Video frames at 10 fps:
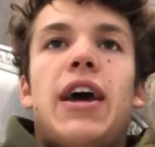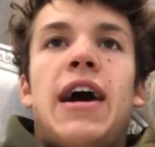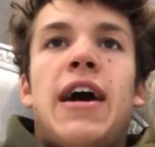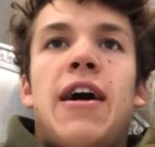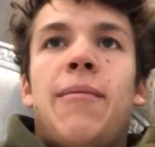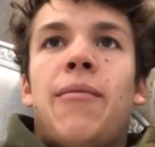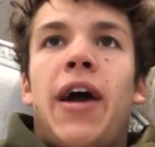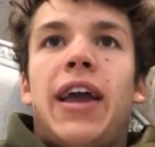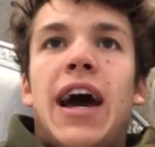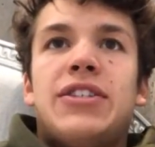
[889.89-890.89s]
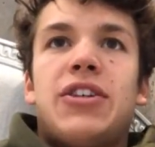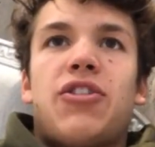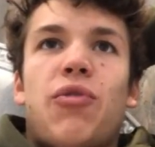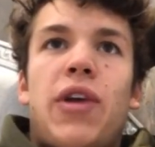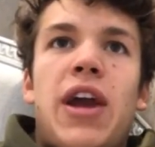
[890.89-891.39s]
um, like as a
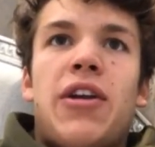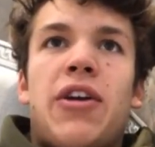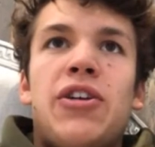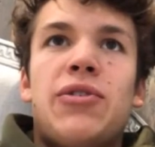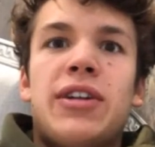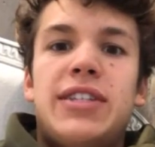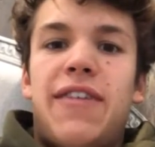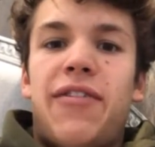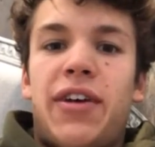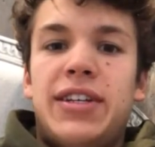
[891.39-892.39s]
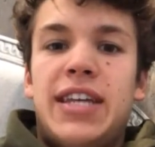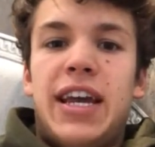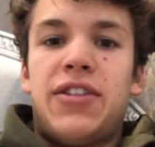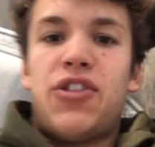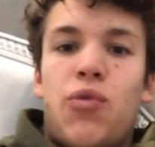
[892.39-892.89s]
creator, you can definitely
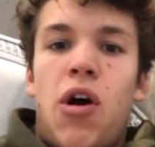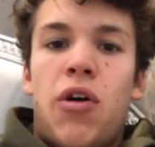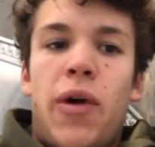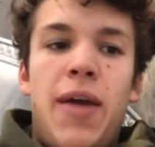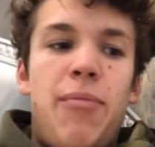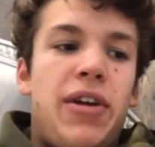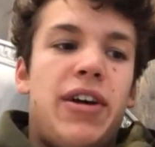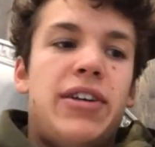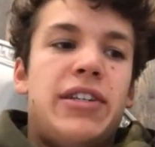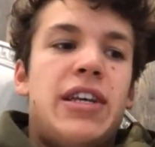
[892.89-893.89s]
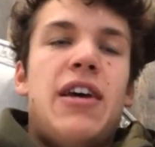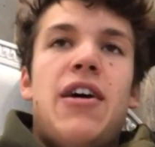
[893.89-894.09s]
take it the wrong way, because